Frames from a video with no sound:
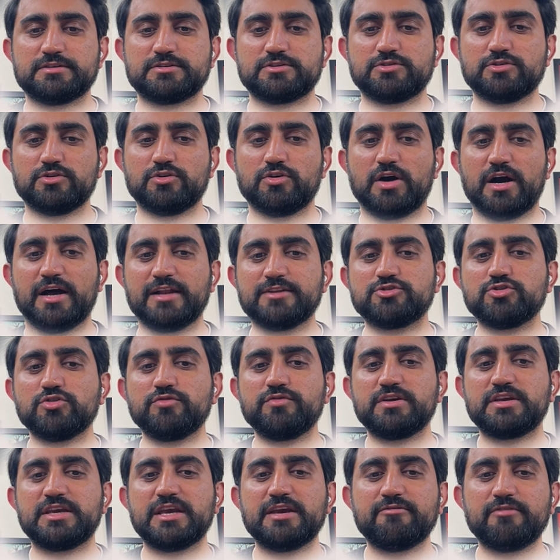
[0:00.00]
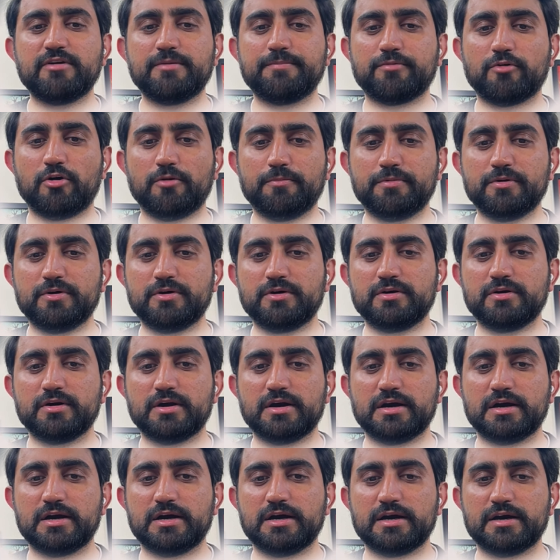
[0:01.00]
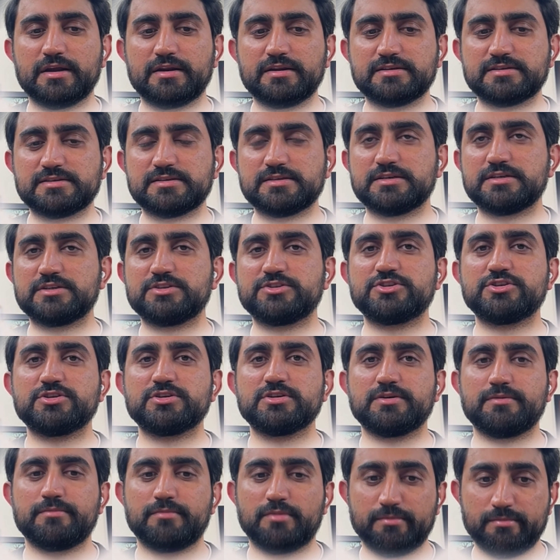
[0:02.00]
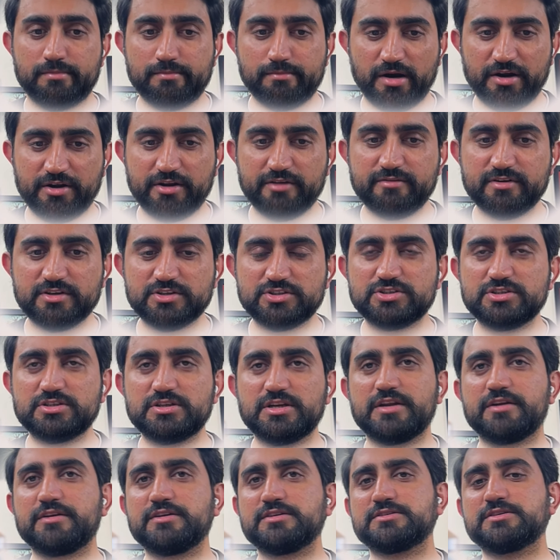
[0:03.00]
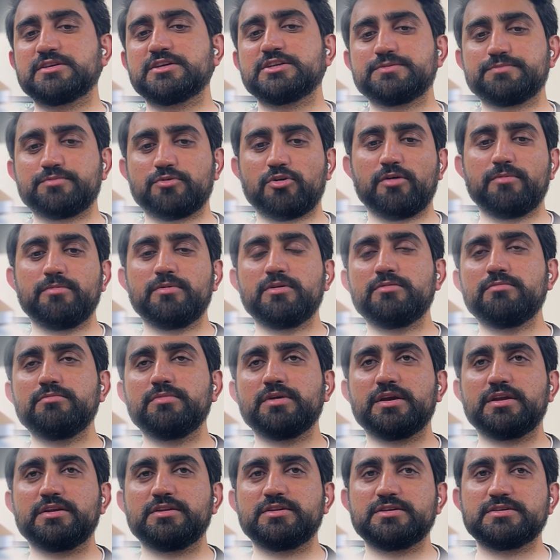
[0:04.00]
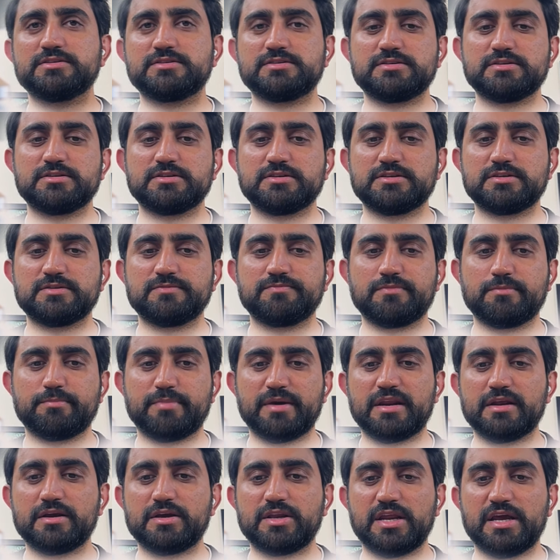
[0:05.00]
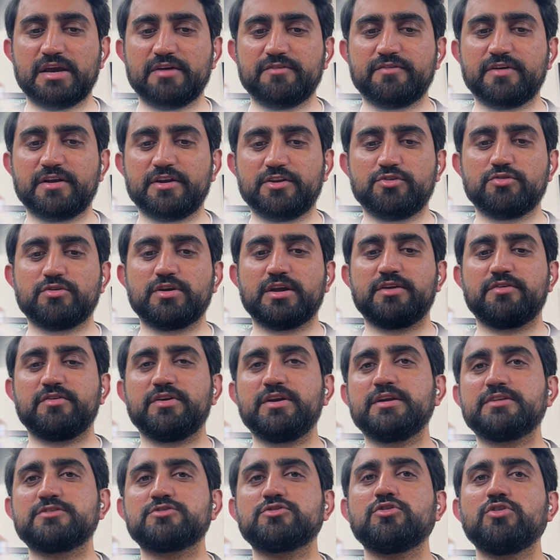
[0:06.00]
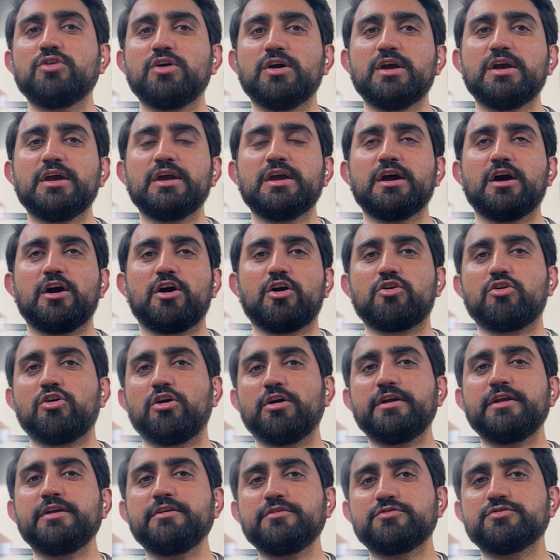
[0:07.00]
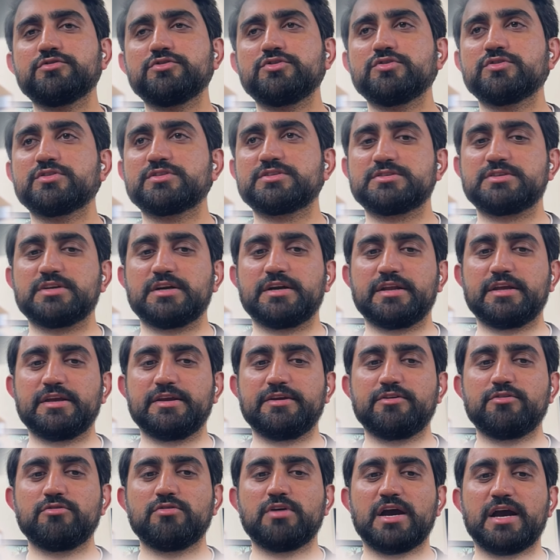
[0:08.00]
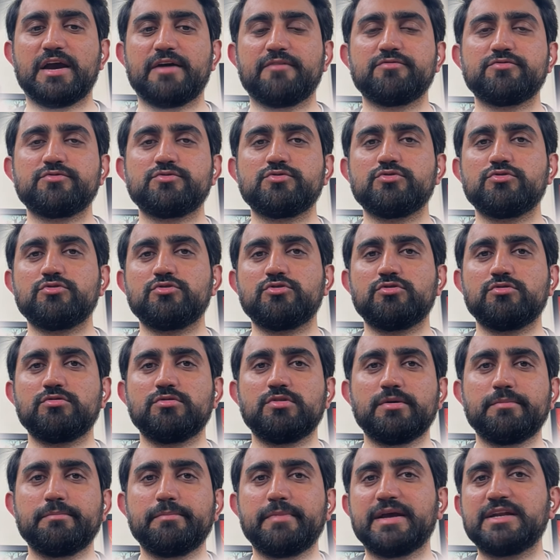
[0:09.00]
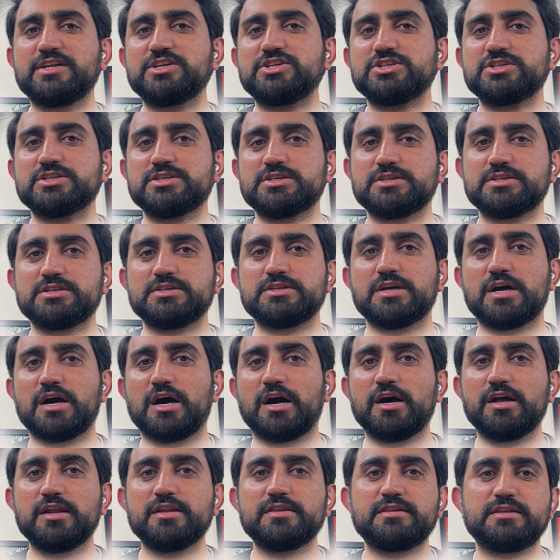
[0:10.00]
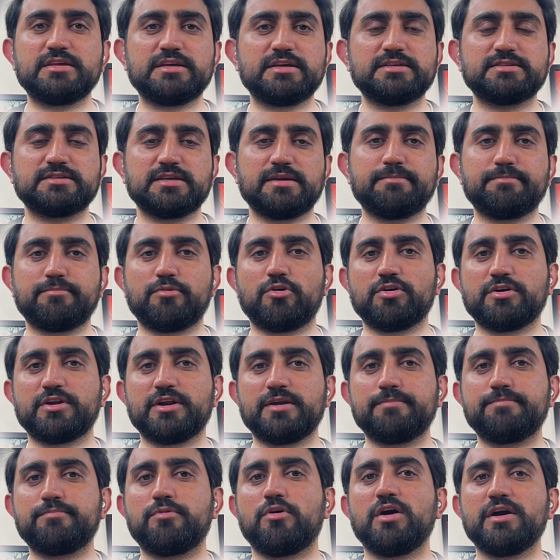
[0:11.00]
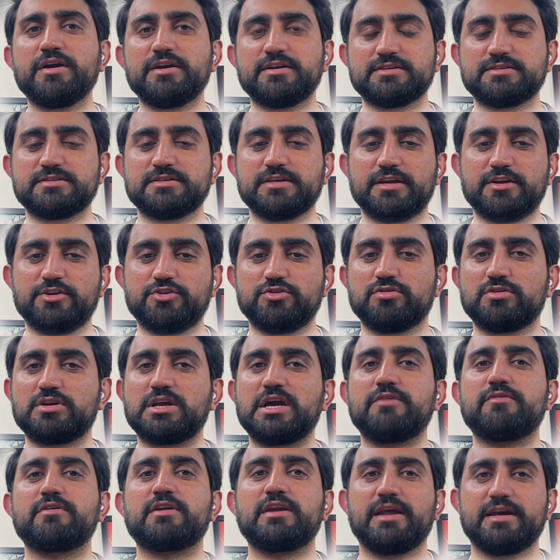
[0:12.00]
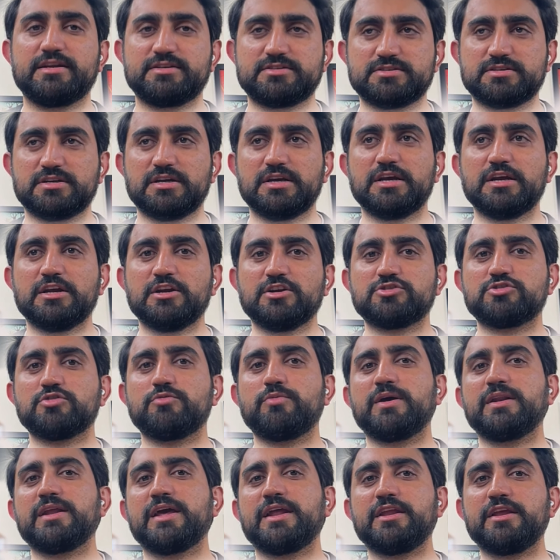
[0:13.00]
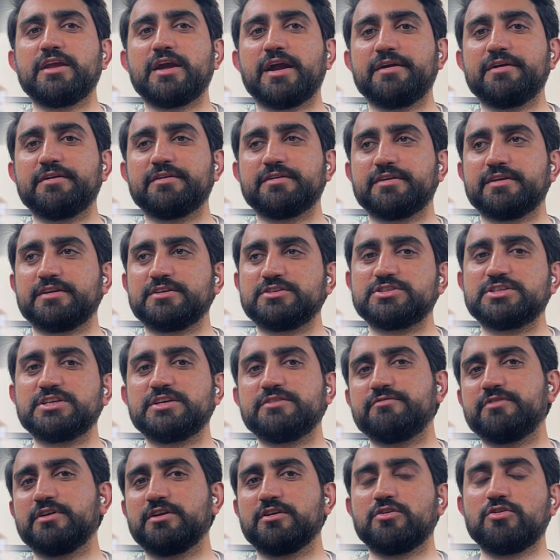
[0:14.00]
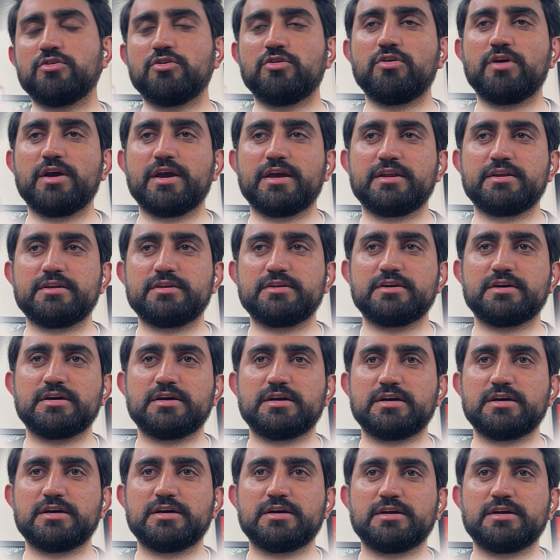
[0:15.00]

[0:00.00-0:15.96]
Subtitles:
So also we gave a proper research motivation and research problem in this paragraph, and you can read. So according to your study, you have to mention all these important points in your cover letter. So when any editor-in-chief will go and